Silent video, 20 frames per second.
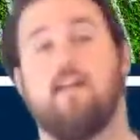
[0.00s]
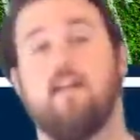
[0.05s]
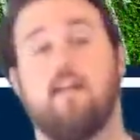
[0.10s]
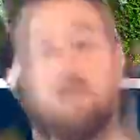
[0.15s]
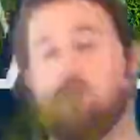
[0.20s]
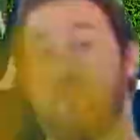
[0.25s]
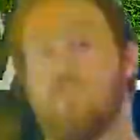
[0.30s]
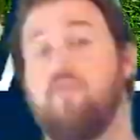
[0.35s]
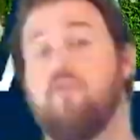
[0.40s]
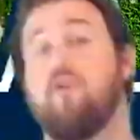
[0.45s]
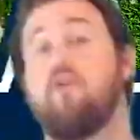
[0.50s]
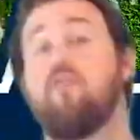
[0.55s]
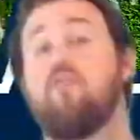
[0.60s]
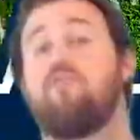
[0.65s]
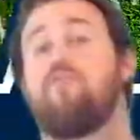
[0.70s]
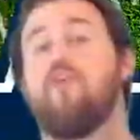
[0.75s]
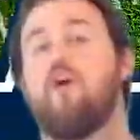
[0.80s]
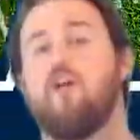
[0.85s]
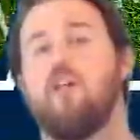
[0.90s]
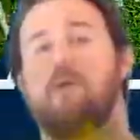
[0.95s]
So for you to
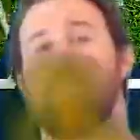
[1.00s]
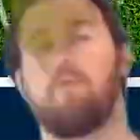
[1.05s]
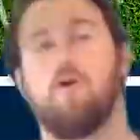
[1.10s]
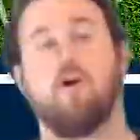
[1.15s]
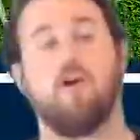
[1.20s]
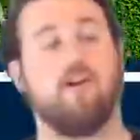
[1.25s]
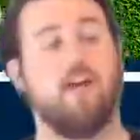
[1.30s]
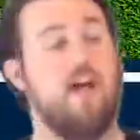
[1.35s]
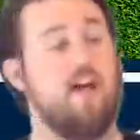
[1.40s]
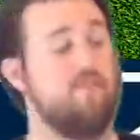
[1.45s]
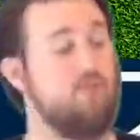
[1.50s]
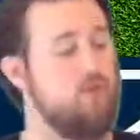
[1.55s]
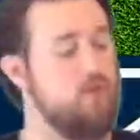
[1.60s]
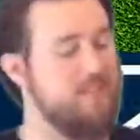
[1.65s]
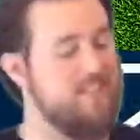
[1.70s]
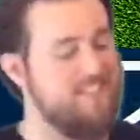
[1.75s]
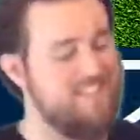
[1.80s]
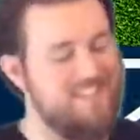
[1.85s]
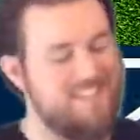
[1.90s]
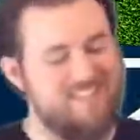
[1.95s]
fall apart and have
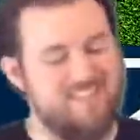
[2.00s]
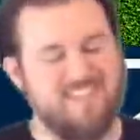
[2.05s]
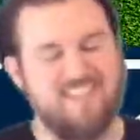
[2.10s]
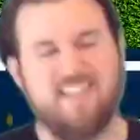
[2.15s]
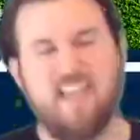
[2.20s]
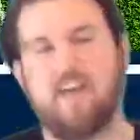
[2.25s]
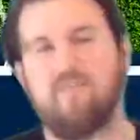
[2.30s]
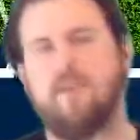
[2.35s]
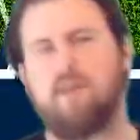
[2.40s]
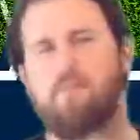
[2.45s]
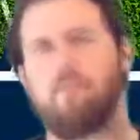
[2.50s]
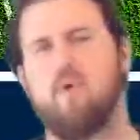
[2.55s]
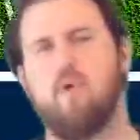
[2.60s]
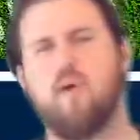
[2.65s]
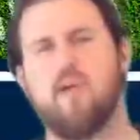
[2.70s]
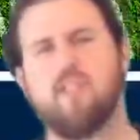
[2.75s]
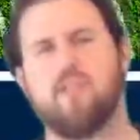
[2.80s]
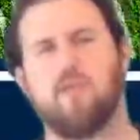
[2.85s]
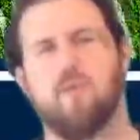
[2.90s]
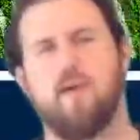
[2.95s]
only 7
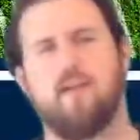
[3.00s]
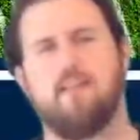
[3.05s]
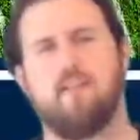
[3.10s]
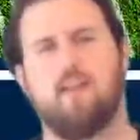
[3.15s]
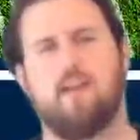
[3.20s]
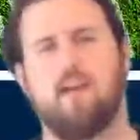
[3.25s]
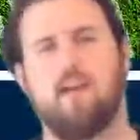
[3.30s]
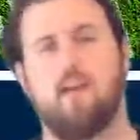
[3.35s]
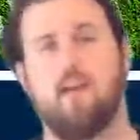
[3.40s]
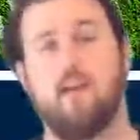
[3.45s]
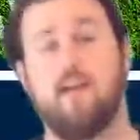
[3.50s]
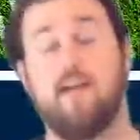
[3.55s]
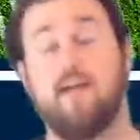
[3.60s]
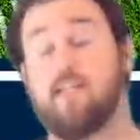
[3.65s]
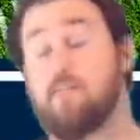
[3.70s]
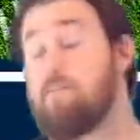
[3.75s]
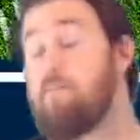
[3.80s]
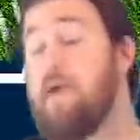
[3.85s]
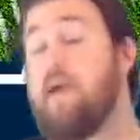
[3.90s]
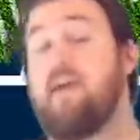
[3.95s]
points right there
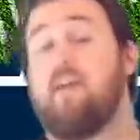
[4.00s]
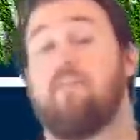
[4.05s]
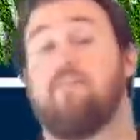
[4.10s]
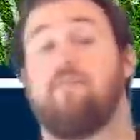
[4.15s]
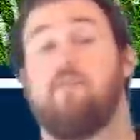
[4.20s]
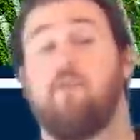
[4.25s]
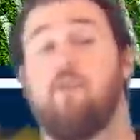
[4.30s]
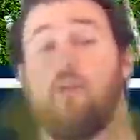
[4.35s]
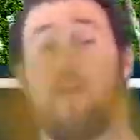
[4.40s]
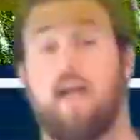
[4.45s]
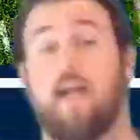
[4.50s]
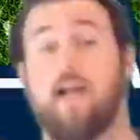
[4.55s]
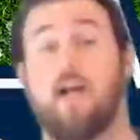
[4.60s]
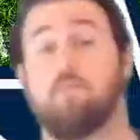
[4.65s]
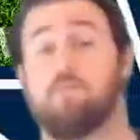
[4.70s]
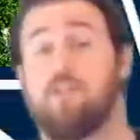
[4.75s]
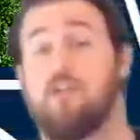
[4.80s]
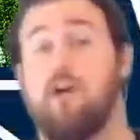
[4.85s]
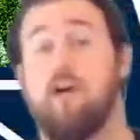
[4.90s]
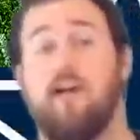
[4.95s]
is pitiful. Like, I'm
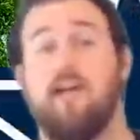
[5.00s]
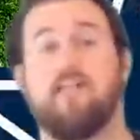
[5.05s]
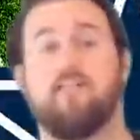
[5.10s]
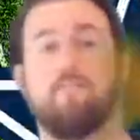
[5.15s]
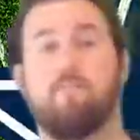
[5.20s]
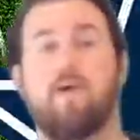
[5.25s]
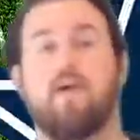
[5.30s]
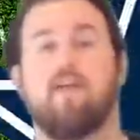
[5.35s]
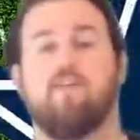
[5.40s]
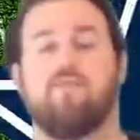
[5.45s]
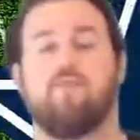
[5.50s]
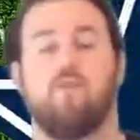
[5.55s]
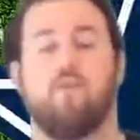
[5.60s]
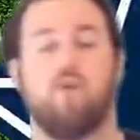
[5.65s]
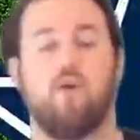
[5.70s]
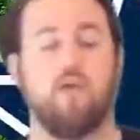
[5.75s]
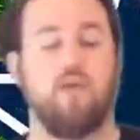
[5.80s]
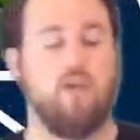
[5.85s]
sorry, it's pitiful.